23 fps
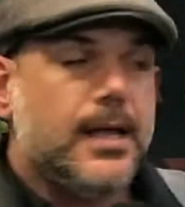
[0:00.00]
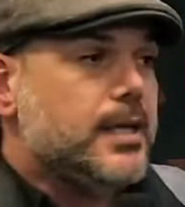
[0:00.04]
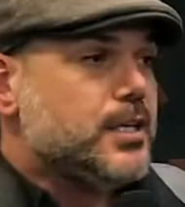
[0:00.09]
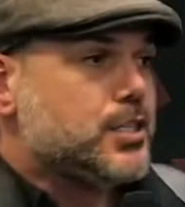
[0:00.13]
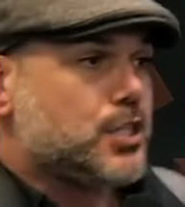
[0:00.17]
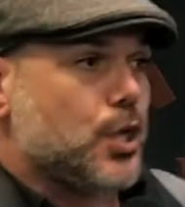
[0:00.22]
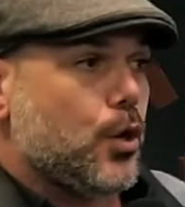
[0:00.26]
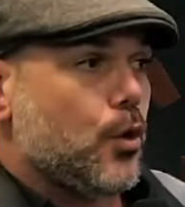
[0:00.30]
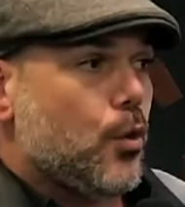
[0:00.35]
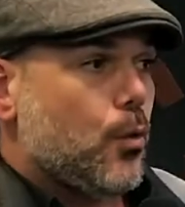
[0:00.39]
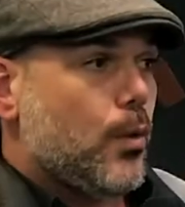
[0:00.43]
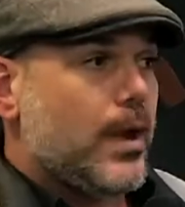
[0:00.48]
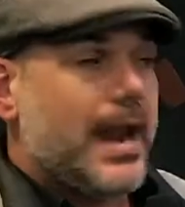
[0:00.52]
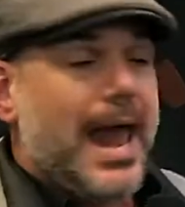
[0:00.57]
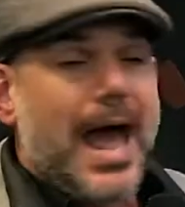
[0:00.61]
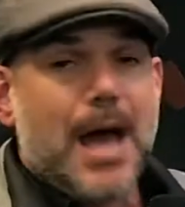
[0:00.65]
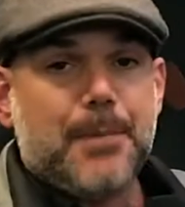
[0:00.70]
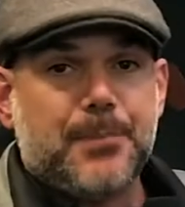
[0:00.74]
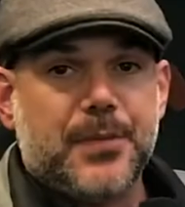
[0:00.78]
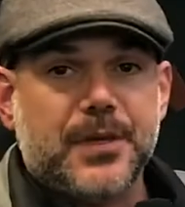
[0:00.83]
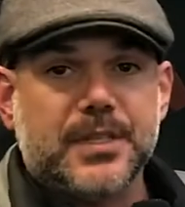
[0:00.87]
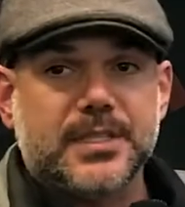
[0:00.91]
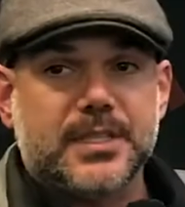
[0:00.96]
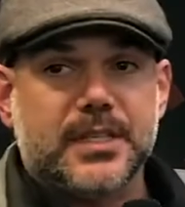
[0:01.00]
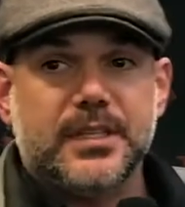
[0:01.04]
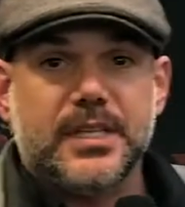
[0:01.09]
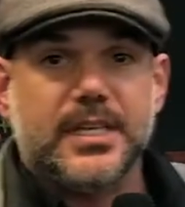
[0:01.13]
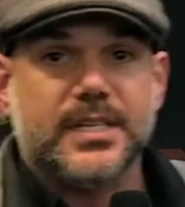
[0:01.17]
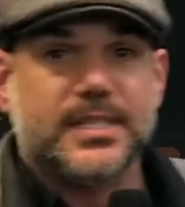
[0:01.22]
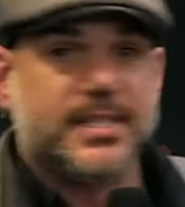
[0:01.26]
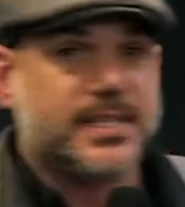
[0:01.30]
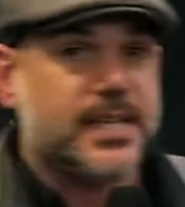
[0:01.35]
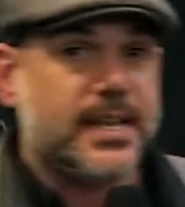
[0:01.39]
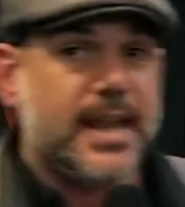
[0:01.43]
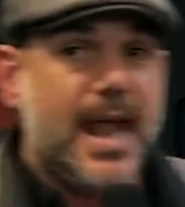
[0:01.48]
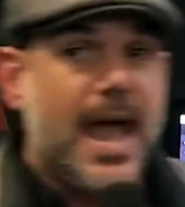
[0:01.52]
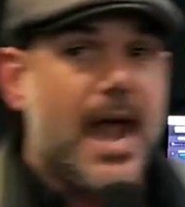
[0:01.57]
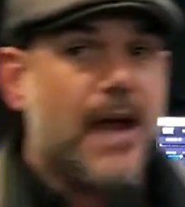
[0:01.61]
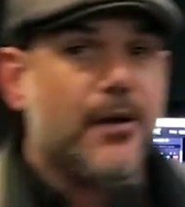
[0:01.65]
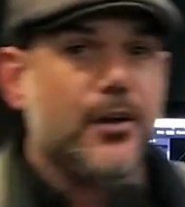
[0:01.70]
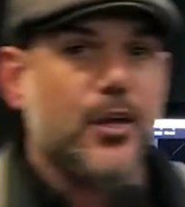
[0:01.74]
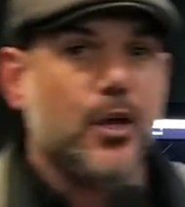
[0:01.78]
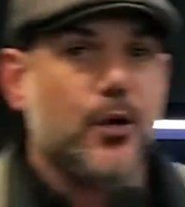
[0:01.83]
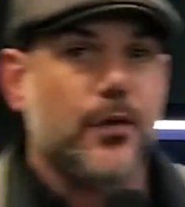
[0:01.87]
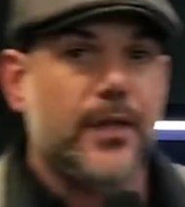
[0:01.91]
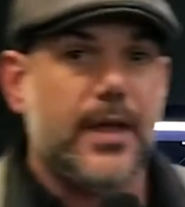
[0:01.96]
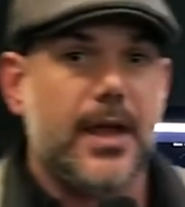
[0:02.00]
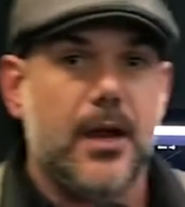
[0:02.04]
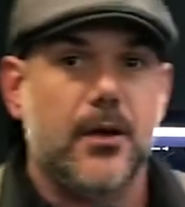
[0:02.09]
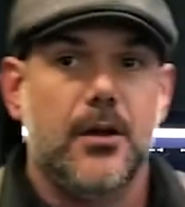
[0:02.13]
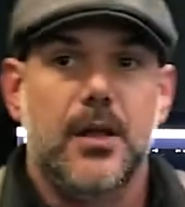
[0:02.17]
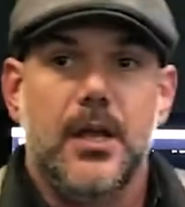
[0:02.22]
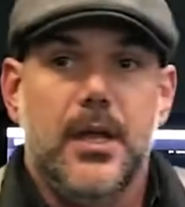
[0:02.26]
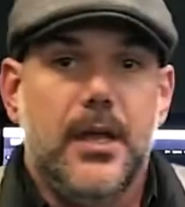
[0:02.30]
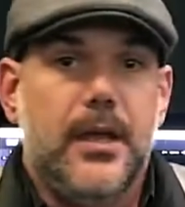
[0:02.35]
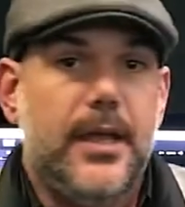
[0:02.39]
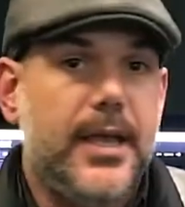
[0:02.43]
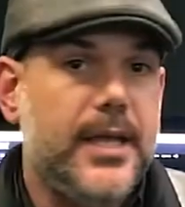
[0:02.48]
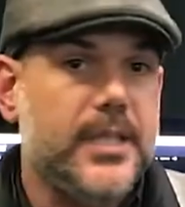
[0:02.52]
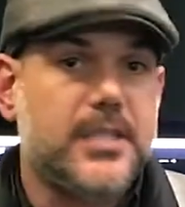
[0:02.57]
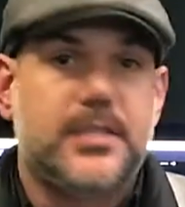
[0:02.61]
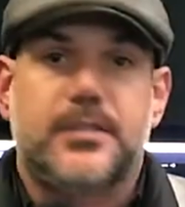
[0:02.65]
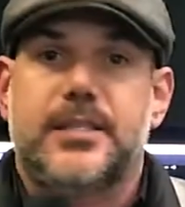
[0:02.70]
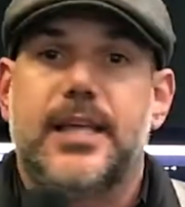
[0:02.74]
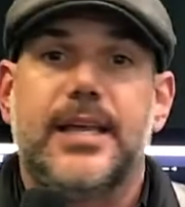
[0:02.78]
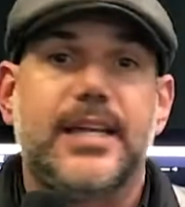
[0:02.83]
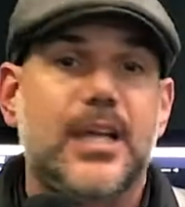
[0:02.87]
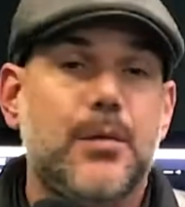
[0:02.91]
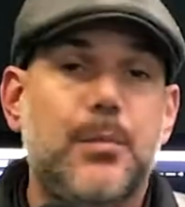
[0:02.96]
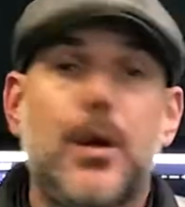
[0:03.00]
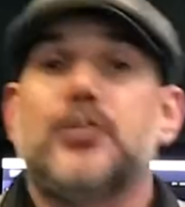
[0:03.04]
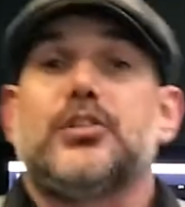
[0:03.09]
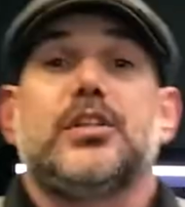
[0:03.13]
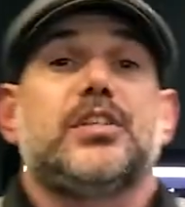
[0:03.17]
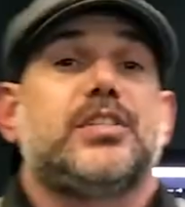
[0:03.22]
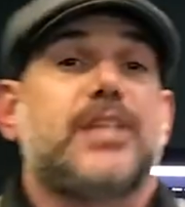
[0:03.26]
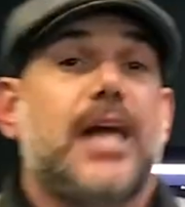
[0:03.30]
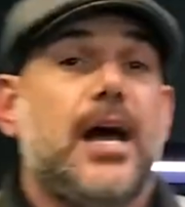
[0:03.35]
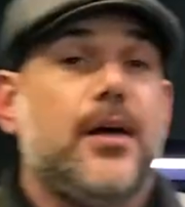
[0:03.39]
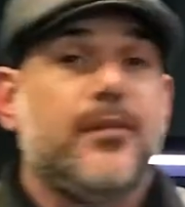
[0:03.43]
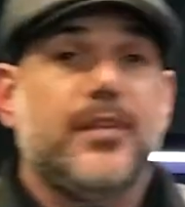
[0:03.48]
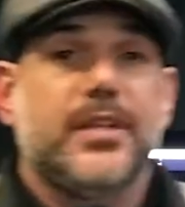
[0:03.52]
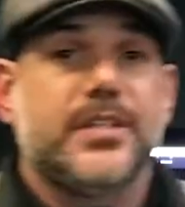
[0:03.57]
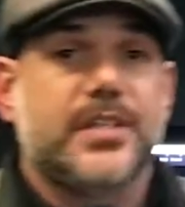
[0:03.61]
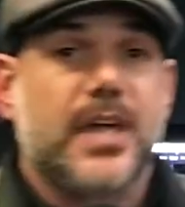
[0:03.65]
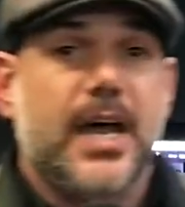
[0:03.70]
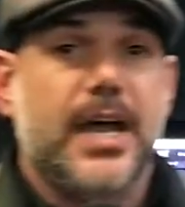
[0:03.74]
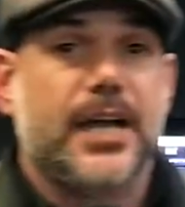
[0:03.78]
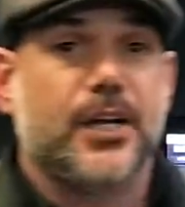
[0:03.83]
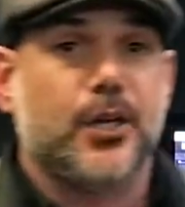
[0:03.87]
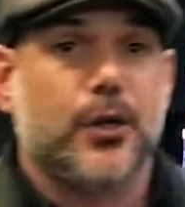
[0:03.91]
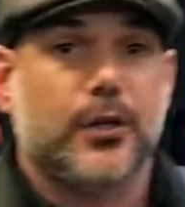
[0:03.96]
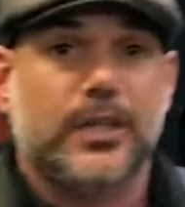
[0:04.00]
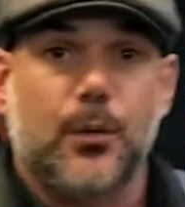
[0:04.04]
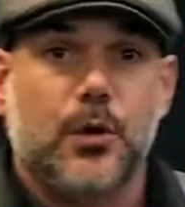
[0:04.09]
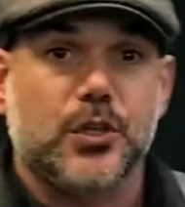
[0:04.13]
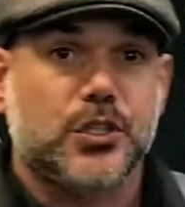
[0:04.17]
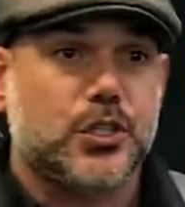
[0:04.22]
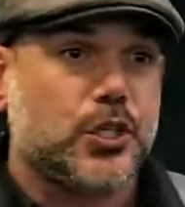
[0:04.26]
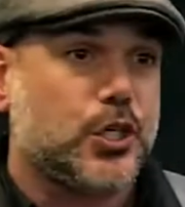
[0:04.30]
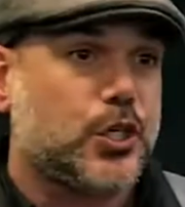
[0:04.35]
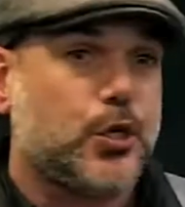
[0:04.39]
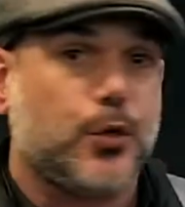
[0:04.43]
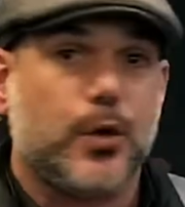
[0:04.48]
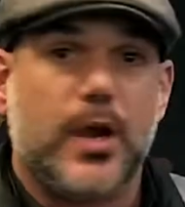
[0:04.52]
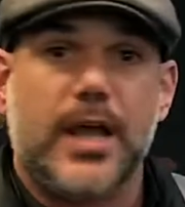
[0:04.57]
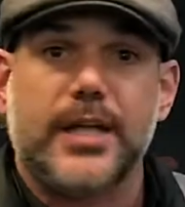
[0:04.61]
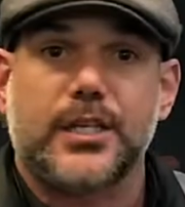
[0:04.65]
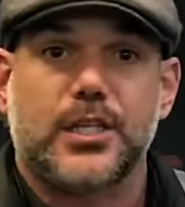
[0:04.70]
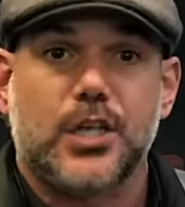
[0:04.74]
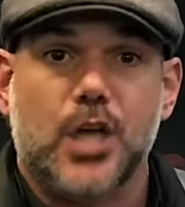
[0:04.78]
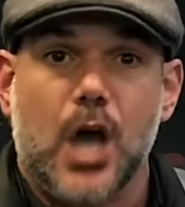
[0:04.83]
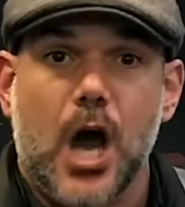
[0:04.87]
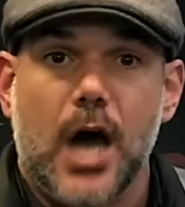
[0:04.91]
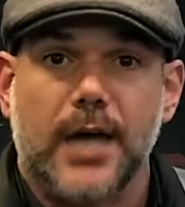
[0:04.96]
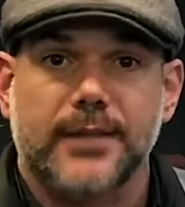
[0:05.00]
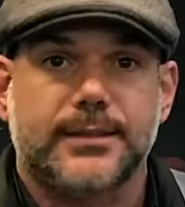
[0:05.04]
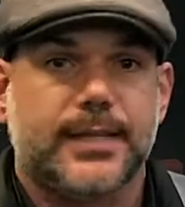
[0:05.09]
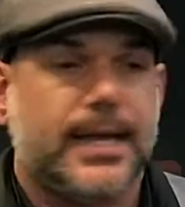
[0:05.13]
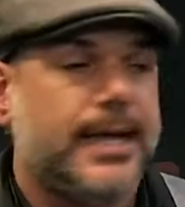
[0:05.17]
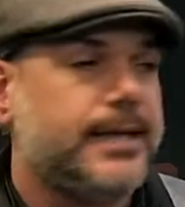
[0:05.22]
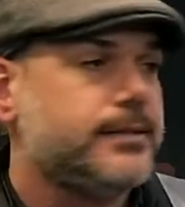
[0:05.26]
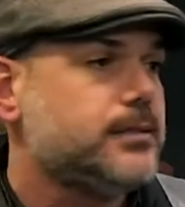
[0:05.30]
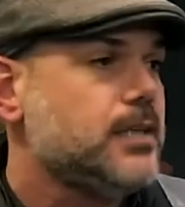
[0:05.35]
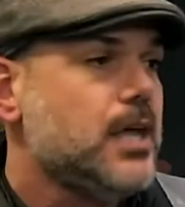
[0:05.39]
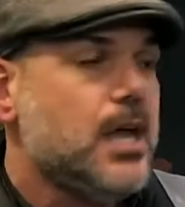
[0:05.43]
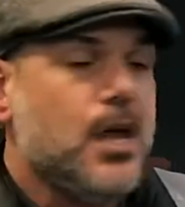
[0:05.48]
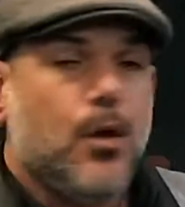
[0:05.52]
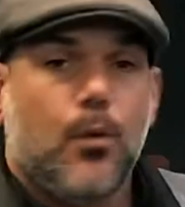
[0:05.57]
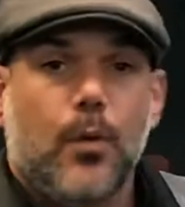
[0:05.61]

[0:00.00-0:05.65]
So what happens in this scenario there is, think about the sound designer that wants to create content.